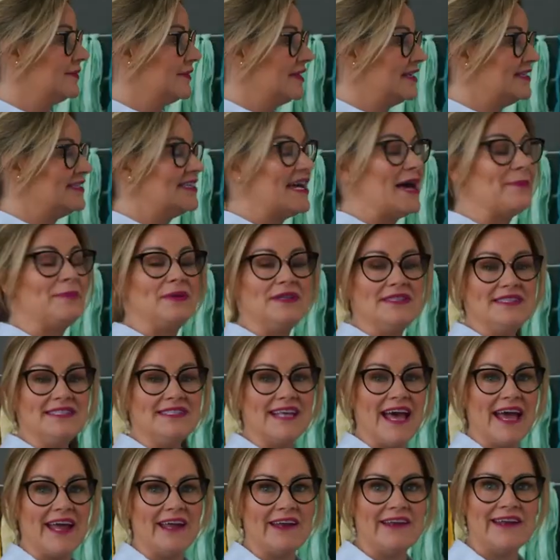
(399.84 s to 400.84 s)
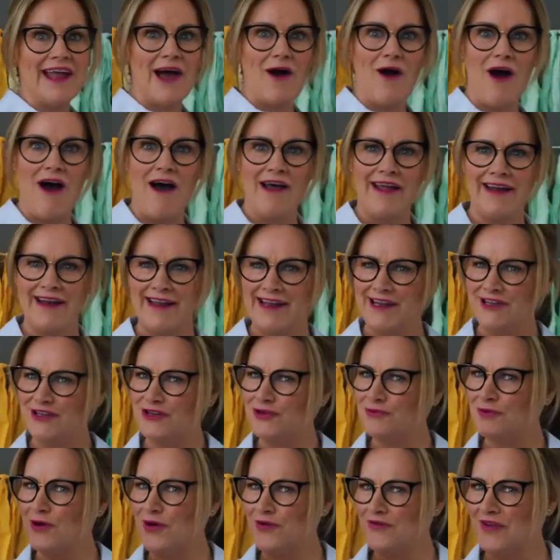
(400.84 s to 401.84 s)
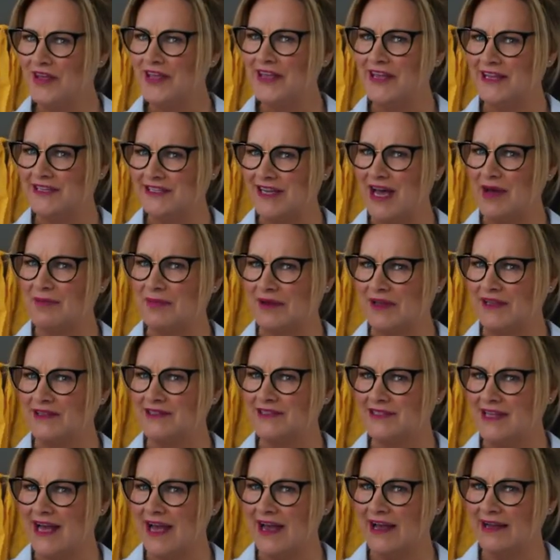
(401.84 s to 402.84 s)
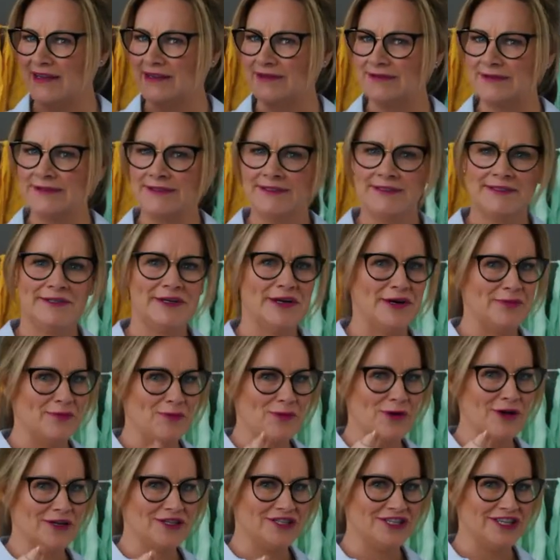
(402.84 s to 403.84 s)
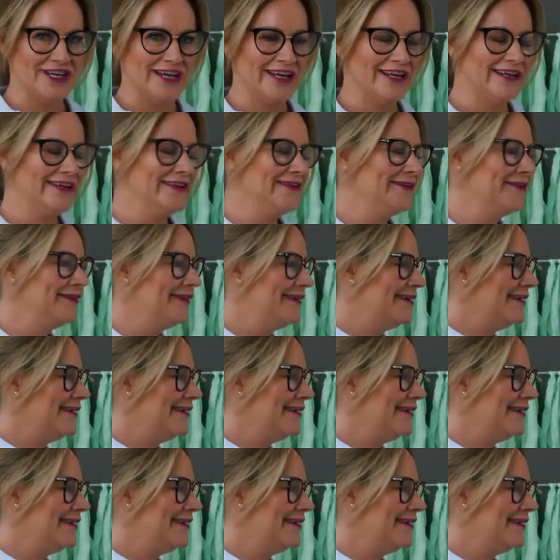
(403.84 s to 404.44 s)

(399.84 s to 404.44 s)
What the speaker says: Tap and say. Now, I need you over here tapping and saying. I'm watching.